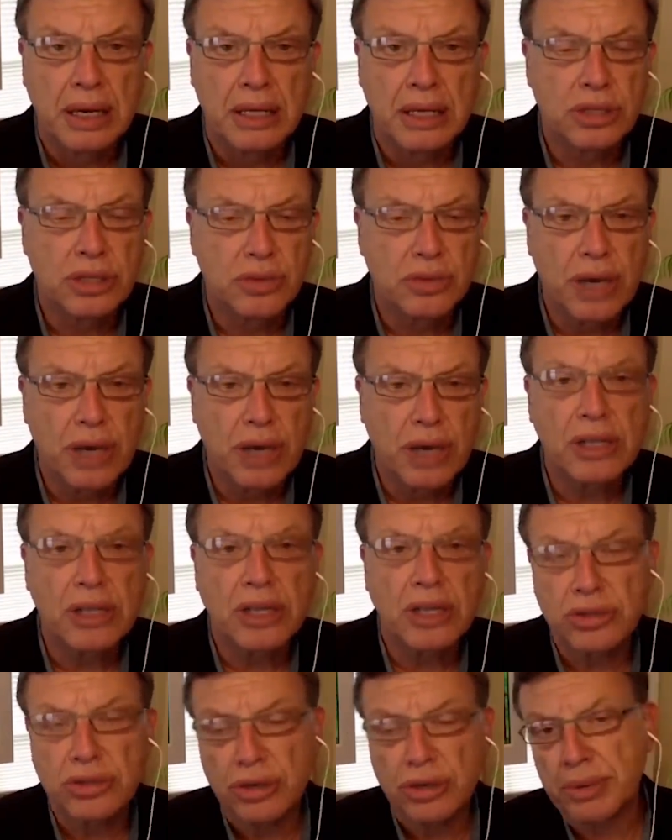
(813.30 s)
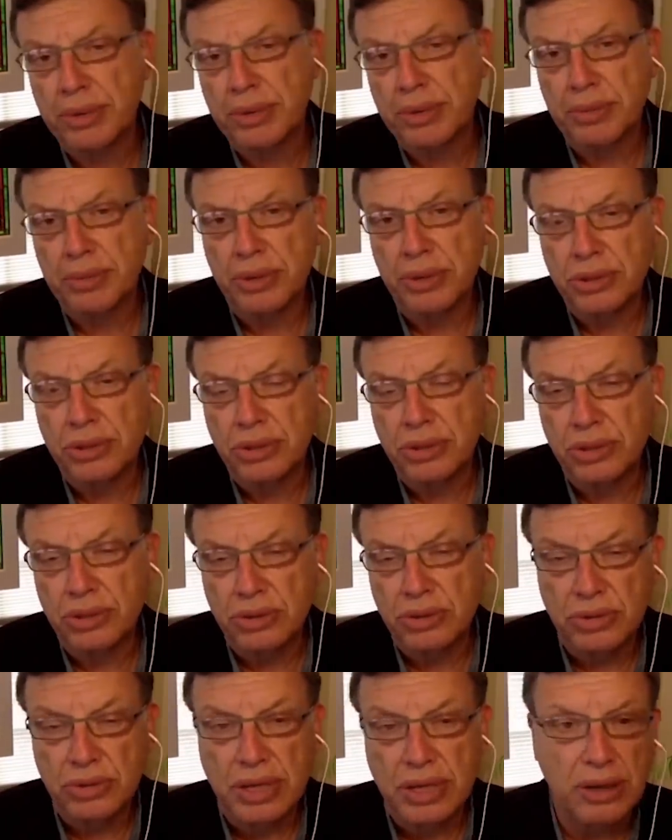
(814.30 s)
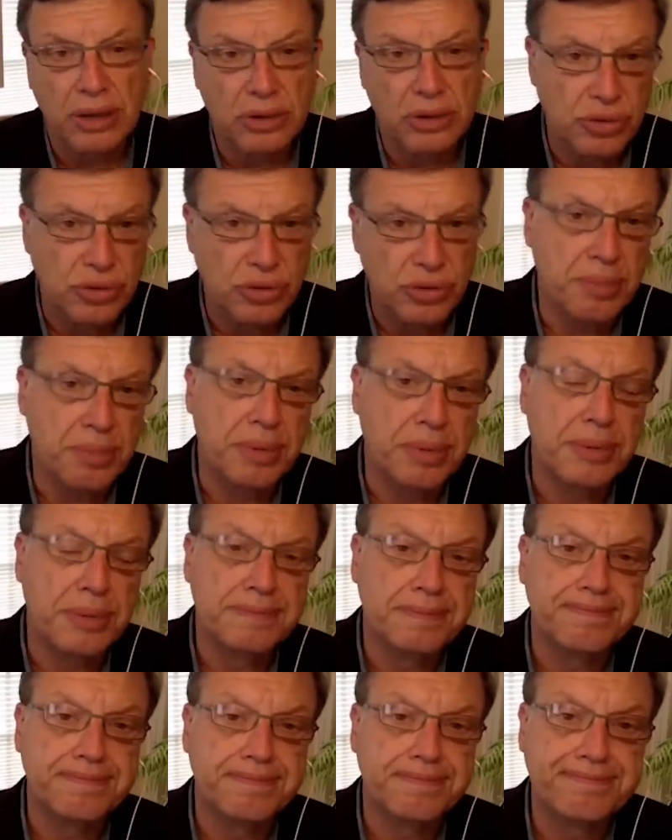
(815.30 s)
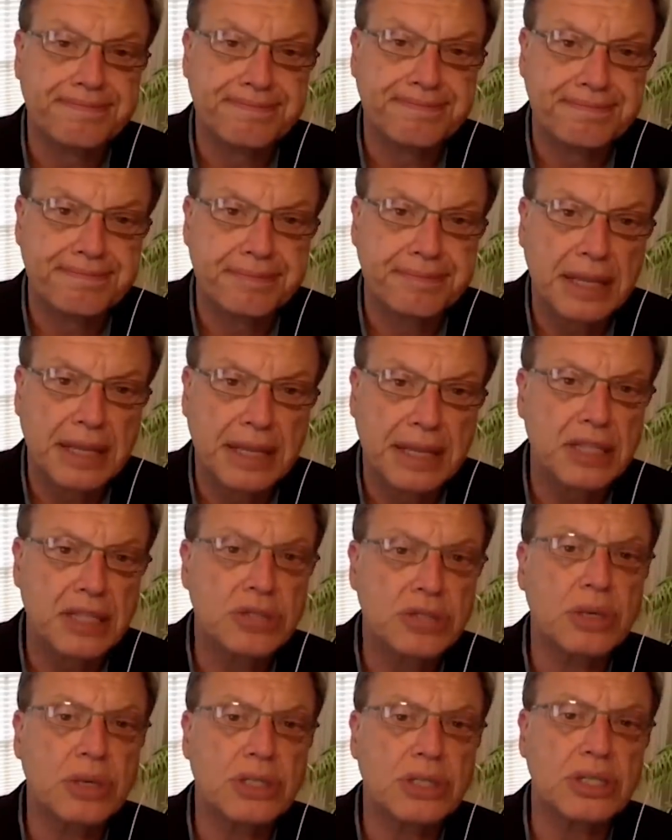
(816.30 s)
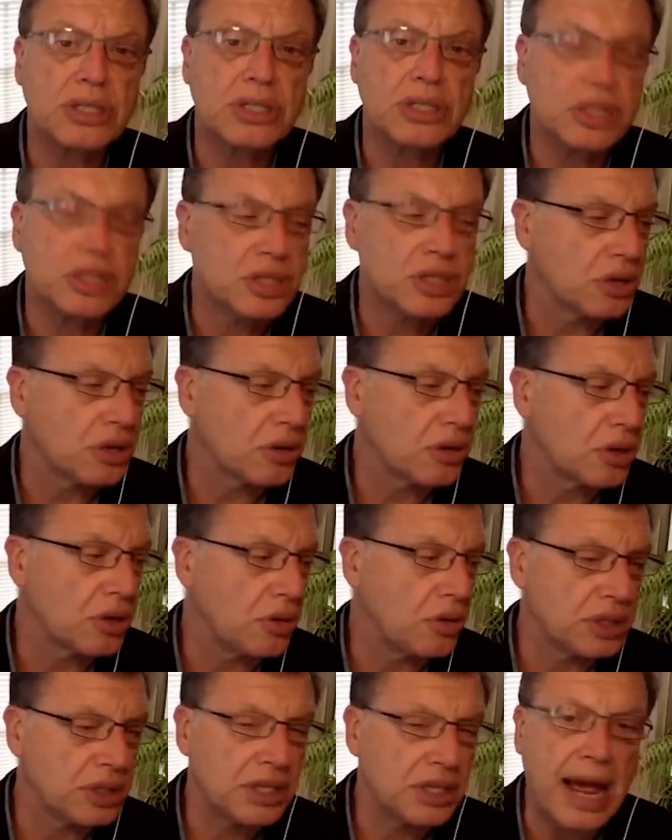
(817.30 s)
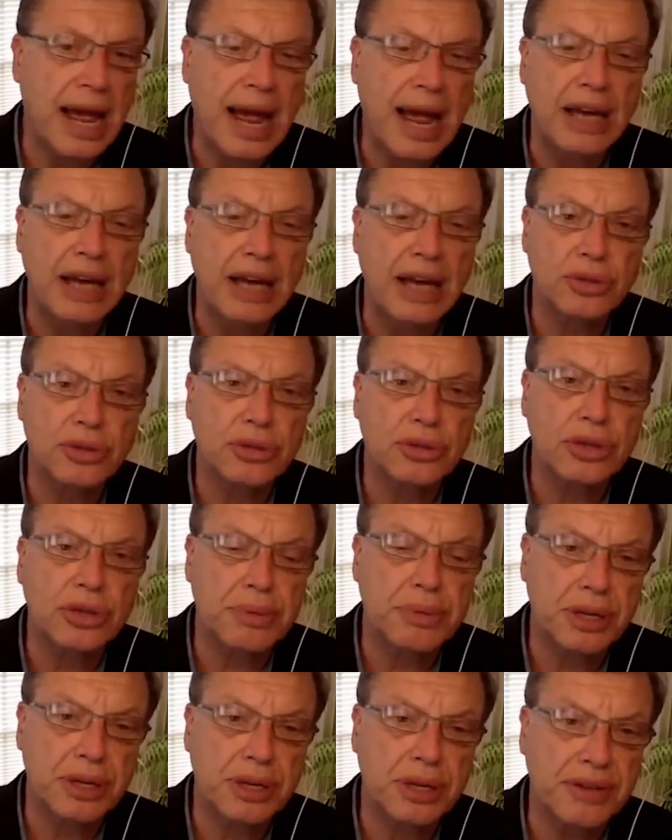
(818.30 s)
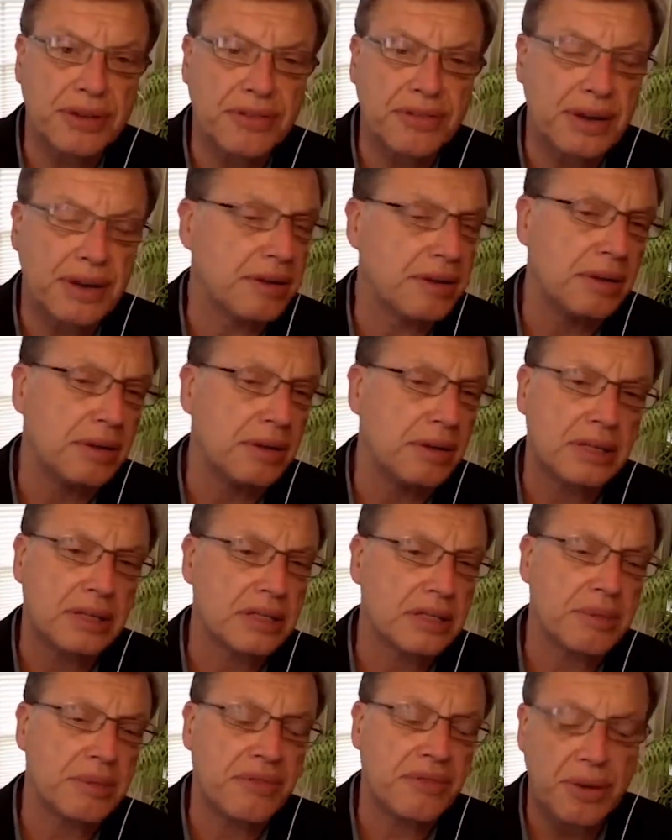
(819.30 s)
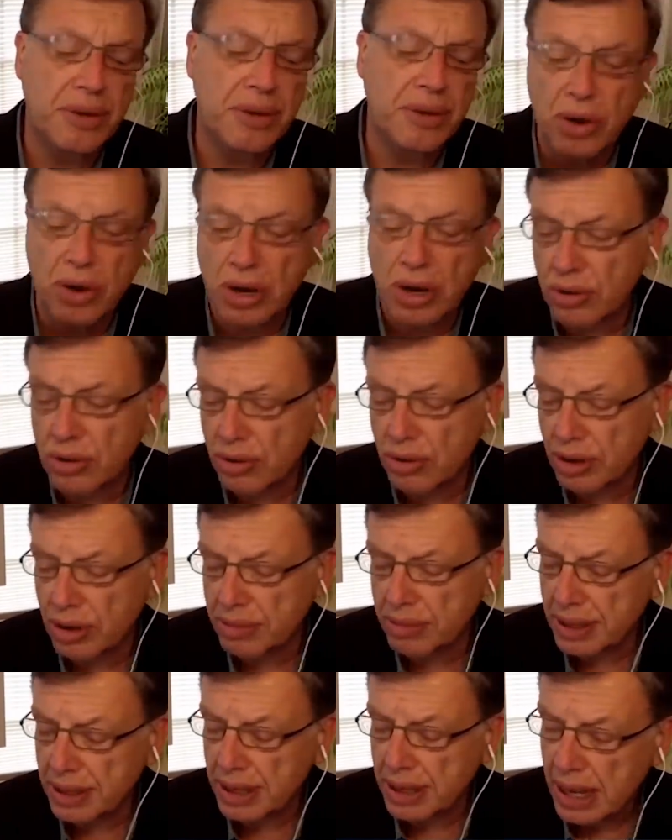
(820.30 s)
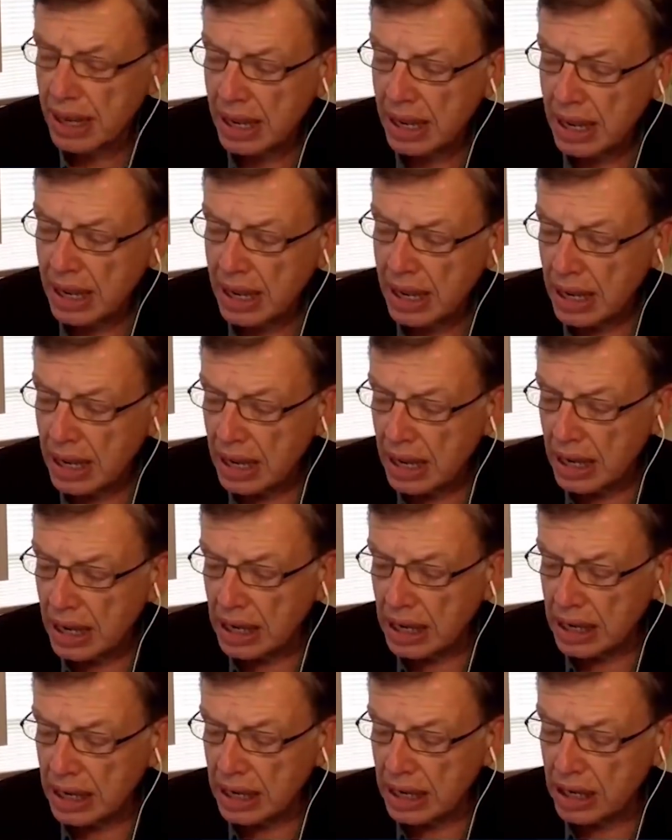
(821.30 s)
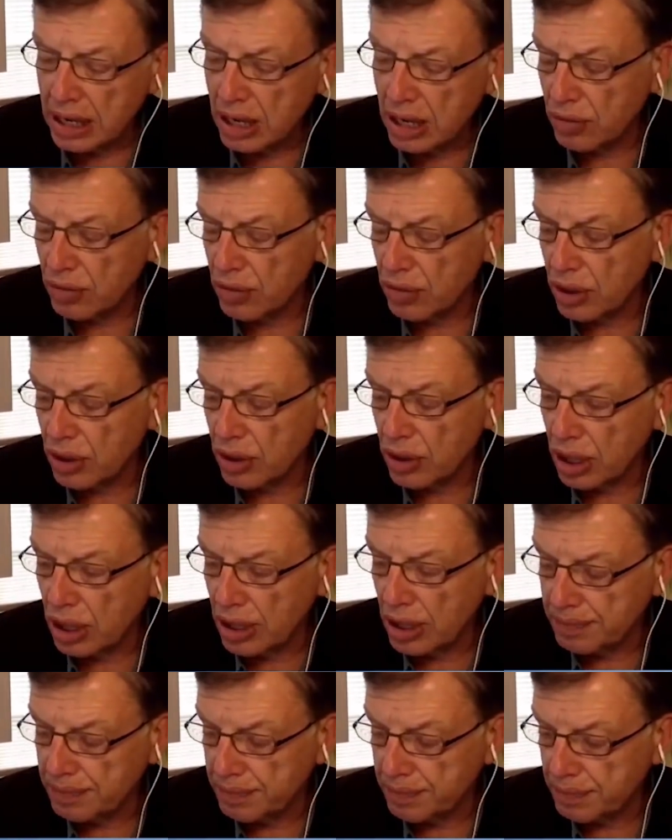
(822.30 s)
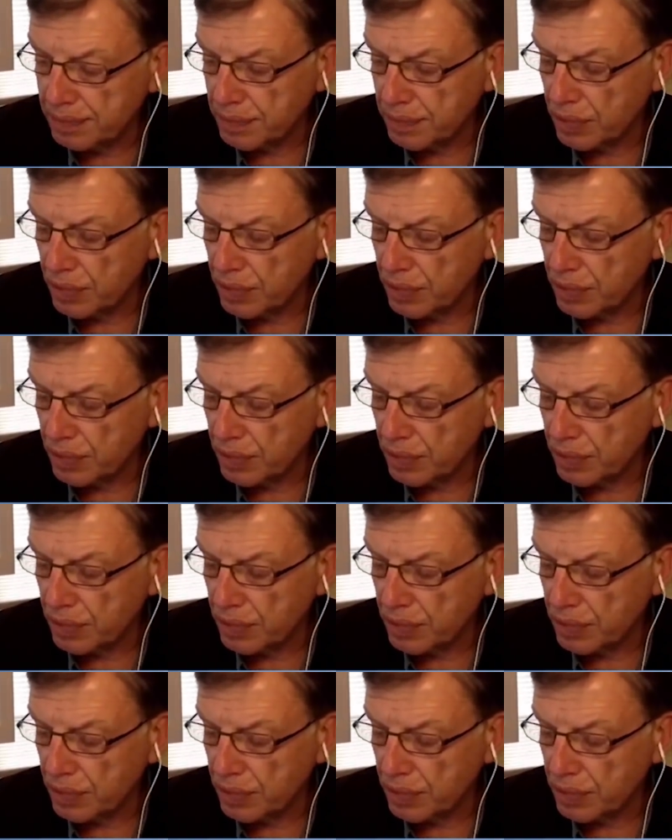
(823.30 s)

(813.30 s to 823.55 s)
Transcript: is directly attributable to Donald Trump that this wasn't just a coincidence. I, I, truly believe, and you can tell me if I'm wrong, Corey, but you know, um,